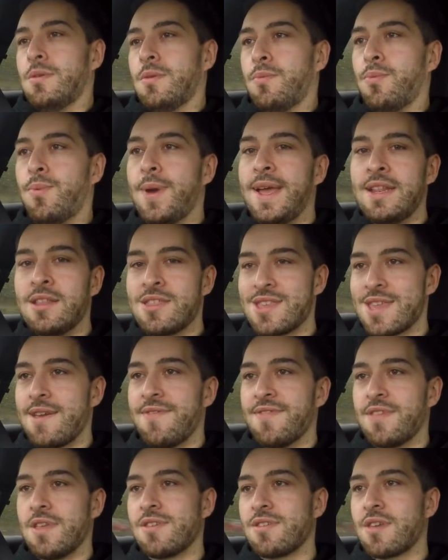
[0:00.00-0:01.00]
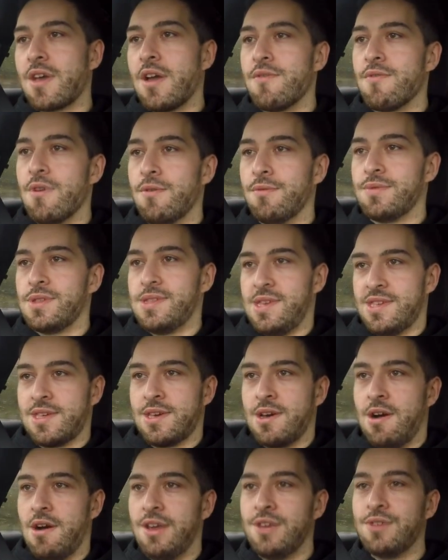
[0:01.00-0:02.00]
when stuff does go wrong with this
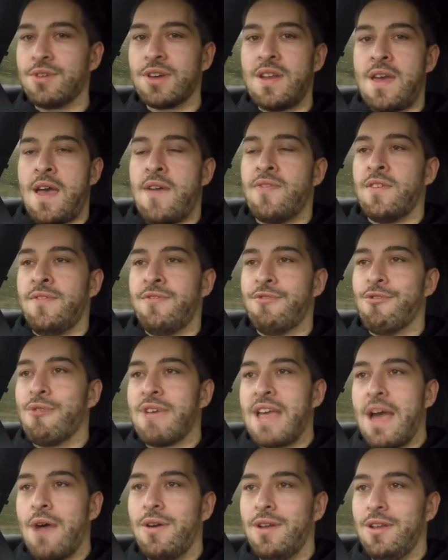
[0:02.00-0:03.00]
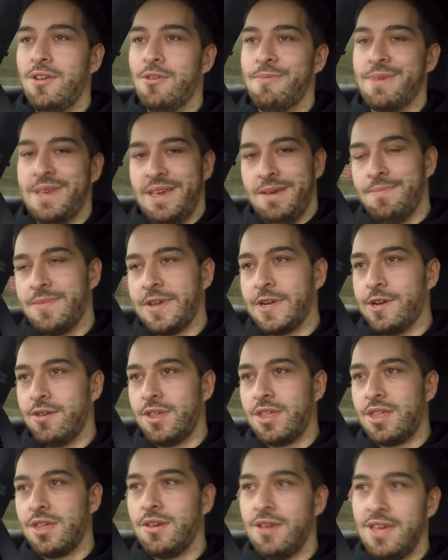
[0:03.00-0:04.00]
car, you're going to have to fork out a little bit.
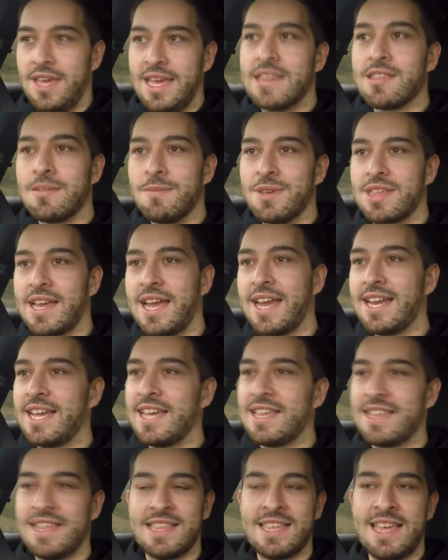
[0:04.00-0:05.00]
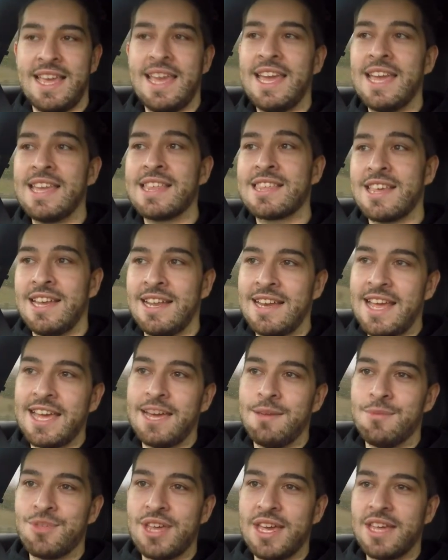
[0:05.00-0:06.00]
Obviously, it is Mercedes, it's, it is an
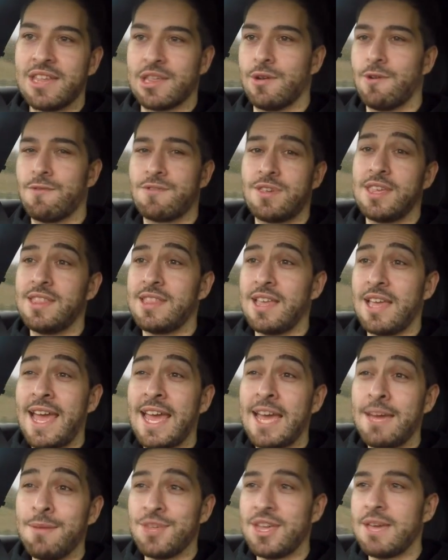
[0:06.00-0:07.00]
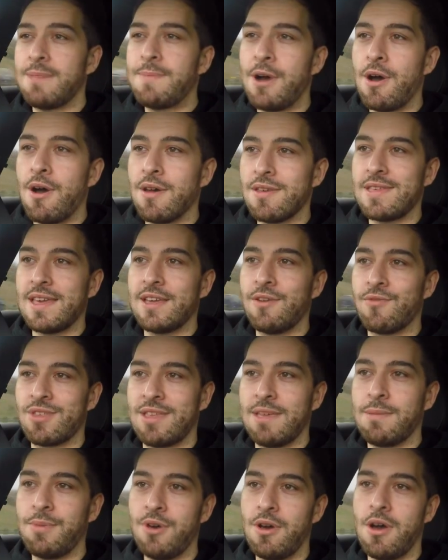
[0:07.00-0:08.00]
AMG, so obviously the AMG parts, they
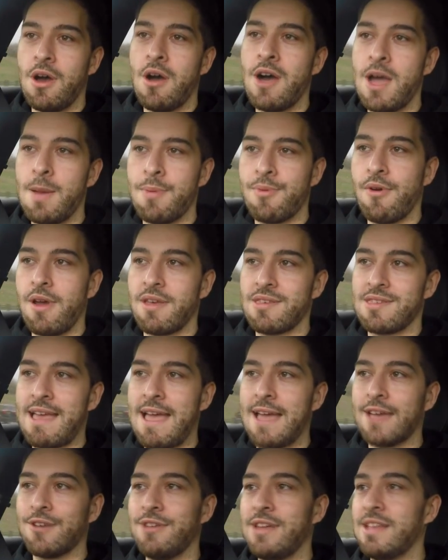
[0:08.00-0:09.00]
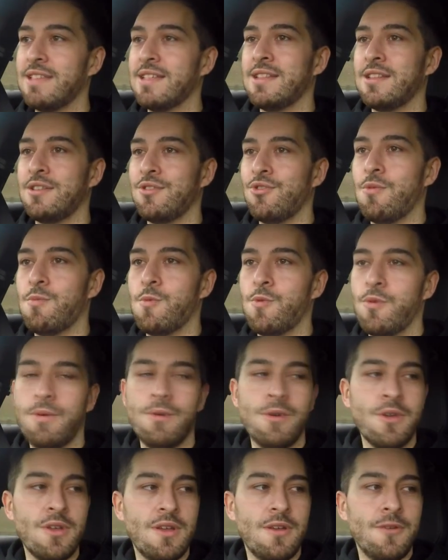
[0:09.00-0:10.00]
obviously put a higher price tag on it than the normal
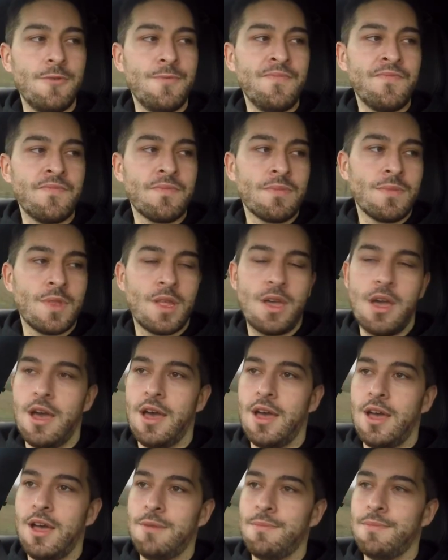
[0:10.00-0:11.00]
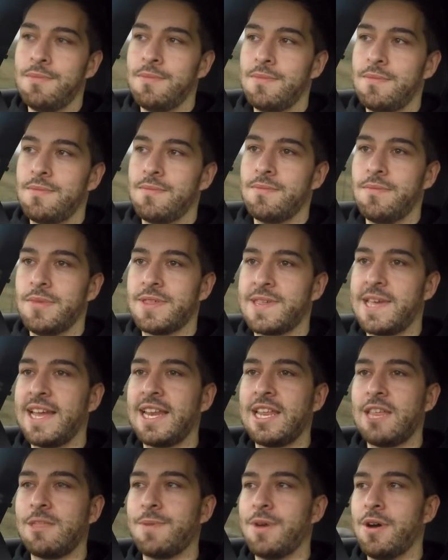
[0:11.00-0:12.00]
um,
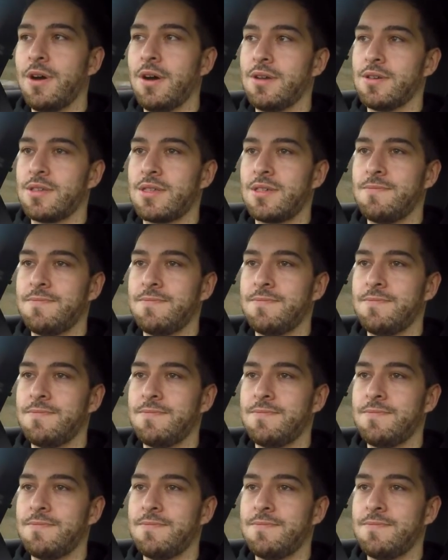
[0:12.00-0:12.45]
Mercedes parts.